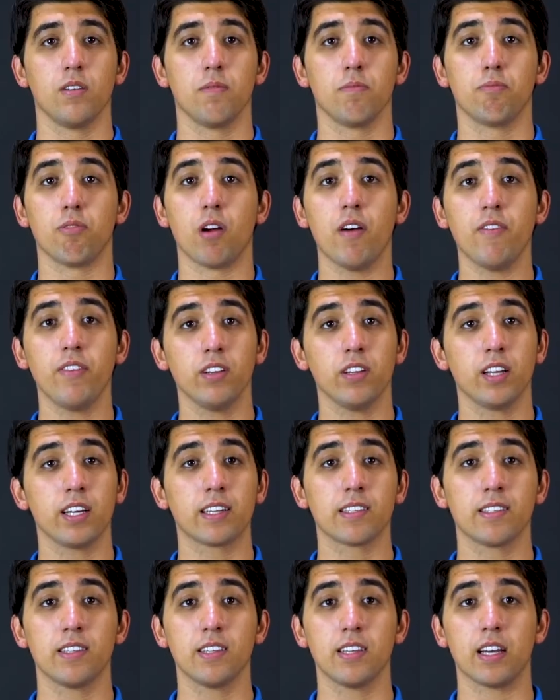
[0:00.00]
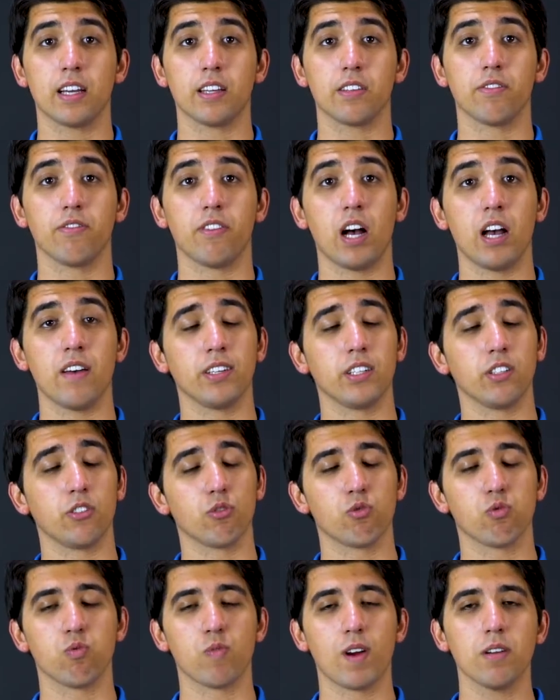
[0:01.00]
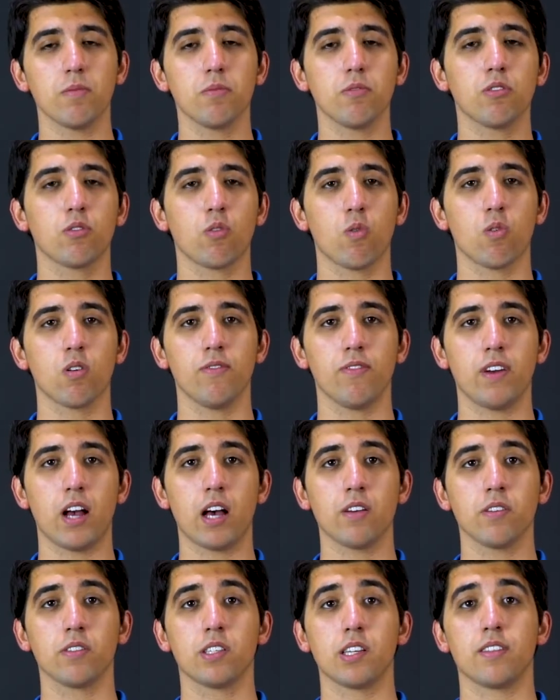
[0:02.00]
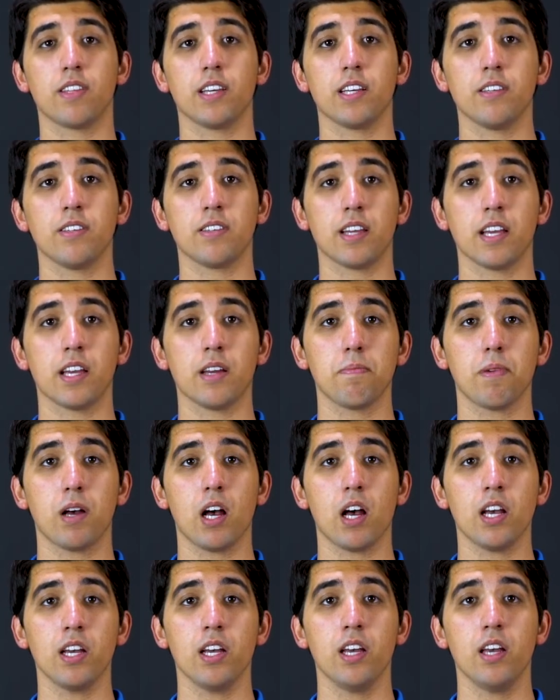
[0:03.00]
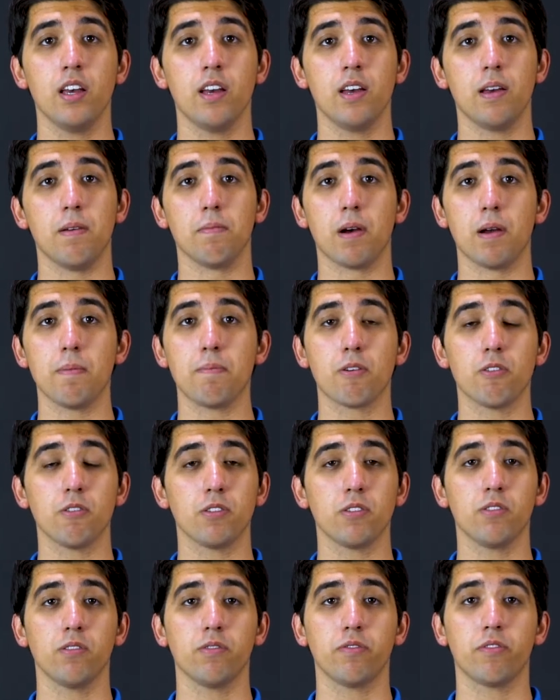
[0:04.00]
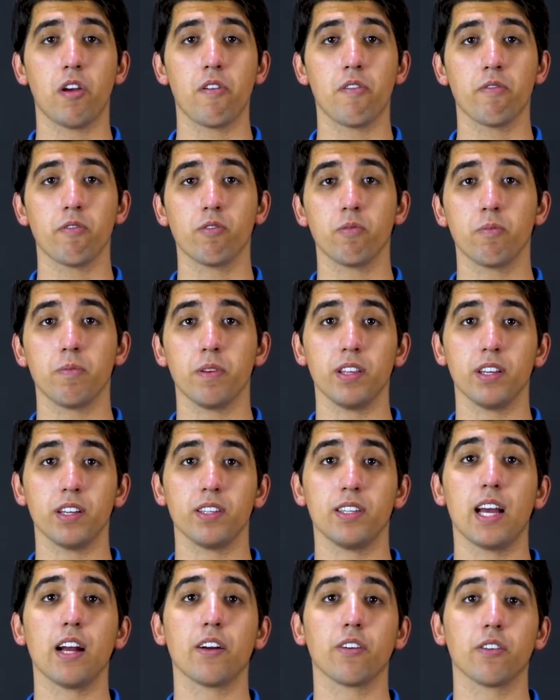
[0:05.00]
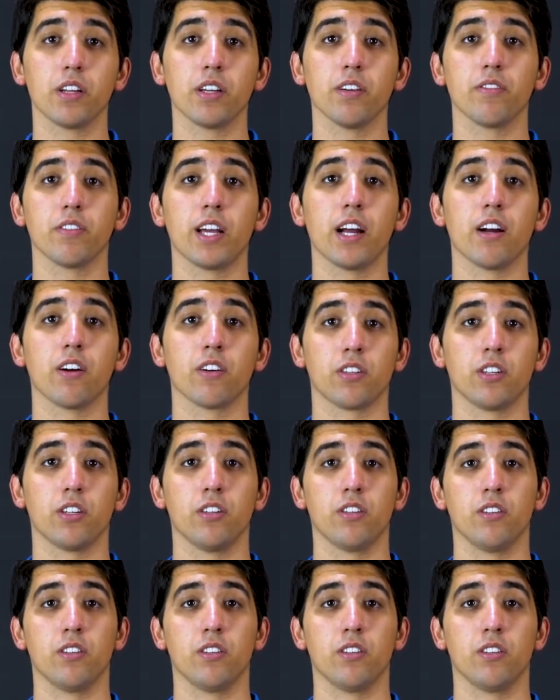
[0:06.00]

Provident Legacy has 5 incredible core values that they stand by, and my personal favorite would be the integrity of character.